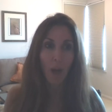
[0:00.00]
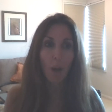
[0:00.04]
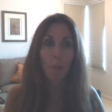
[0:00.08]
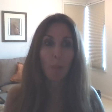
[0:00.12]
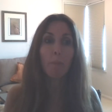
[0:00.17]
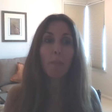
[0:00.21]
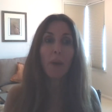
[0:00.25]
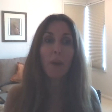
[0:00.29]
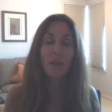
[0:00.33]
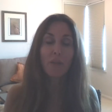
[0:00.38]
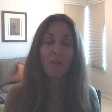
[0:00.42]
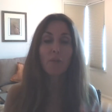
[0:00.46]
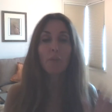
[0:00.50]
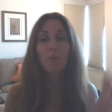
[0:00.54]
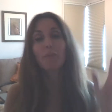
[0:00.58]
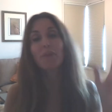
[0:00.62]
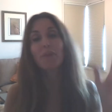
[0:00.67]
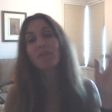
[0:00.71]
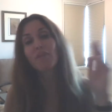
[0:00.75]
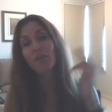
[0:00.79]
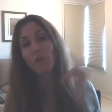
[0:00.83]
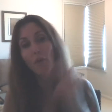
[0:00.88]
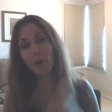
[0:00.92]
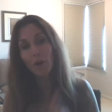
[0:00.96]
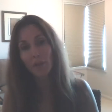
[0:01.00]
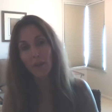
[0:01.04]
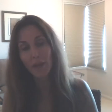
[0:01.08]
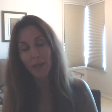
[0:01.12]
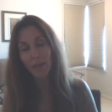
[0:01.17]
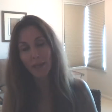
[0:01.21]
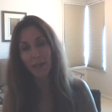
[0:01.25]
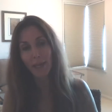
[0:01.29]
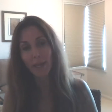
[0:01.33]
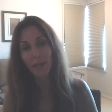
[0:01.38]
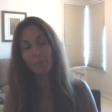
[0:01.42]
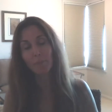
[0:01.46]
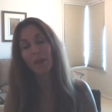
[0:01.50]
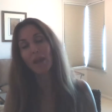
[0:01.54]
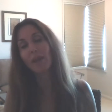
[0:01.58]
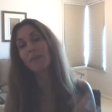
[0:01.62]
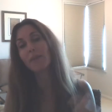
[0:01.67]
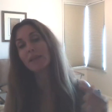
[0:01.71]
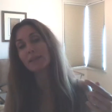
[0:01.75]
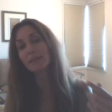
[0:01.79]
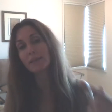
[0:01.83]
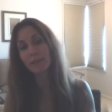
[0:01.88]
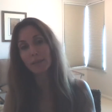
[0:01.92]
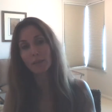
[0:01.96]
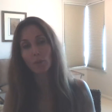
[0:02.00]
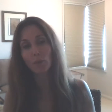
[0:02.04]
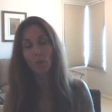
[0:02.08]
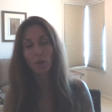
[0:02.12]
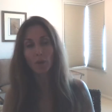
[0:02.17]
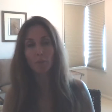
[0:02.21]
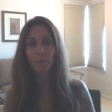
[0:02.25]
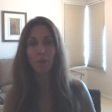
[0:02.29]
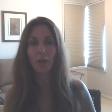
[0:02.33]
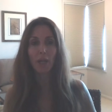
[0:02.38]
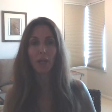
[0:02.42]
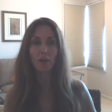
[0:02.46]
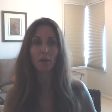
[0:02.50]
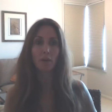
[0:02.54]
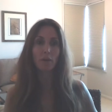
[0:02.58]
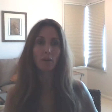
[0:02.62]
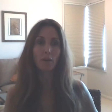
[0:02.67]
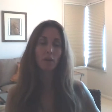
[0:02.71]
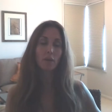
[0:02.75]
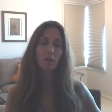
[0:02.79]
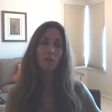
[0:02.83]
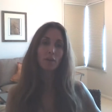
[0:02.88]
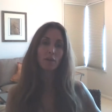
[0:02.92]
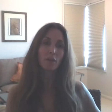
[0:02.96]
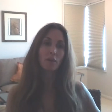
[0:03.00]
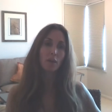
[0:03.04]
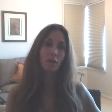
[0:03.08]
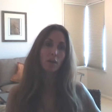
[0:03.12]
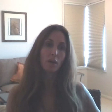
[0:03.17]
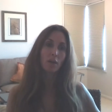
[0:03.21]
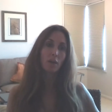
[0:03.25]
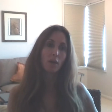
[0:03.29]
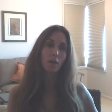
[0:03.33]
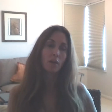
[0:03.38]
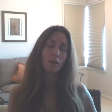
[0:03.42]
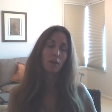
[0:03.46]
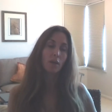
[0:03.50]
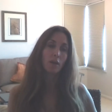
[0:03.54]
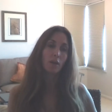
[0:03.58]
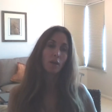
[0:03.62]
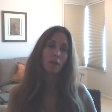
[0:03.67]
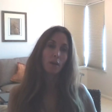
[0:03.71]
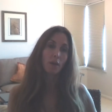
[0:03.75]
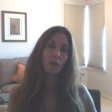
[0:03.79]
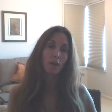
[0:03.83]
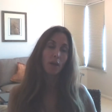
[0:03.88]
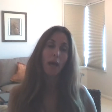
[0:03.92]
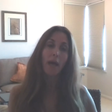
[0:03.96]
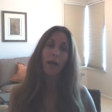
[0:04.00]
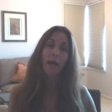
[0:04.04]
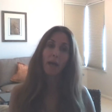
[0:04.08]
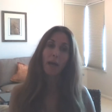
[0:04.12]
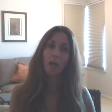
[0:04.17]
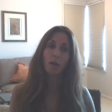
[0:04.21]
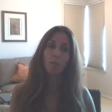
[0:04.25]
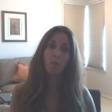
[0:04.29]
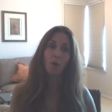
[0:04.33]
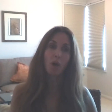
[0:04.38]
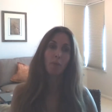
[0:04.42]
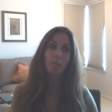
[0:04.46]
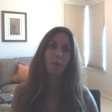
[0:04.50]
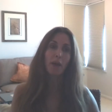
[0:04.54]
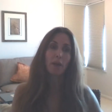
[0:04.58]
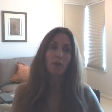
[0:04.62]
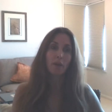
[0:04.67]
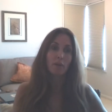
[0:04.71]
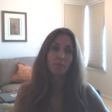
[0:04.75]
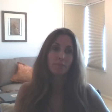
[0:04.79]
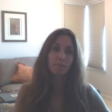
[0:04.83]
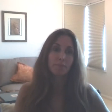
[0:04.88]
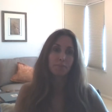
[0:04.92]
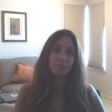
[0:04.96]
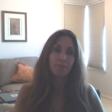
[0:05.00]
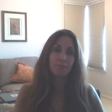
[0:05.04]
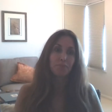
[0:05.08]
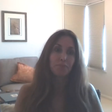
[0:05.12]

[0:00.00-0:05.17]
a month before they came, and they still weren't better. I got them all better